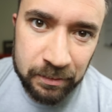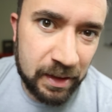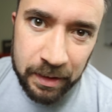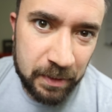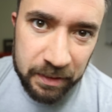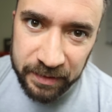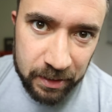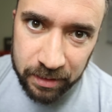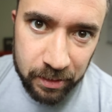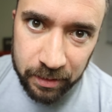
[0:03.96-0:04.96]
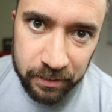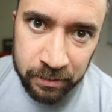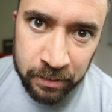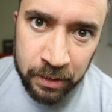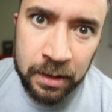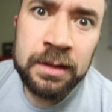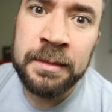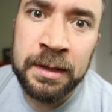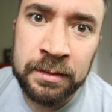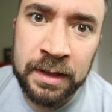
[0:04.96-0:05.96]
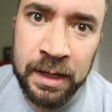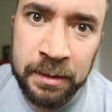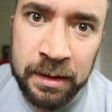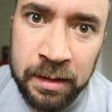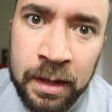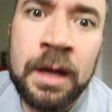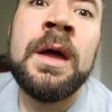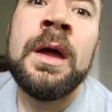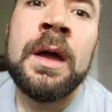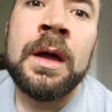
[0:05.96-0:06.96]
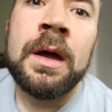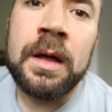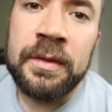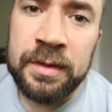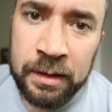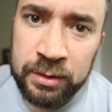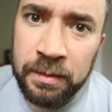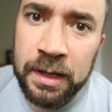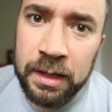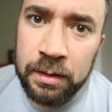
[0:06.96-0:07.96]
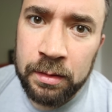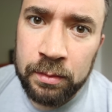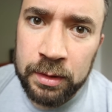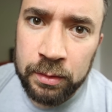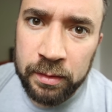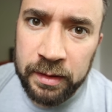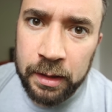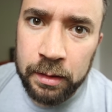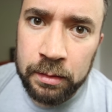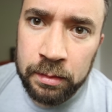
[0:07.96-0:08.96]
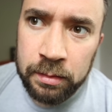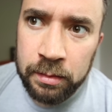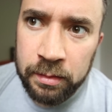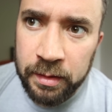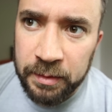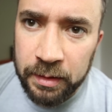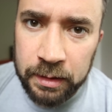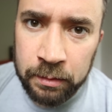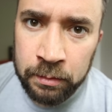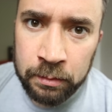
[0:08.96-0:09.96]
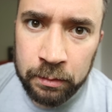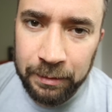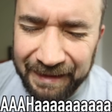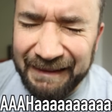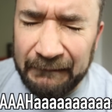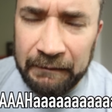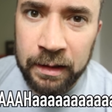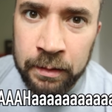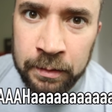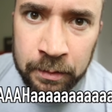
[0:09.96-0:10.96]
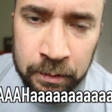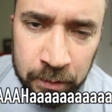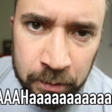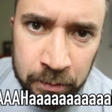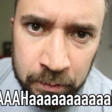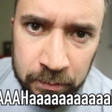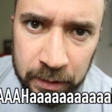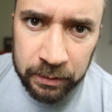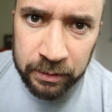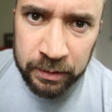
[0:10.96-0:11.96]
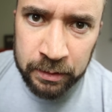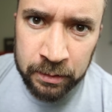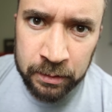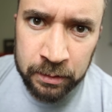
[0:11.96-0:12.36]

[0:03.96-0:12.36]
I'm not that sorry, though. Let me know in the comments the sound you made when you were scared. Something like, wah! That'll do it.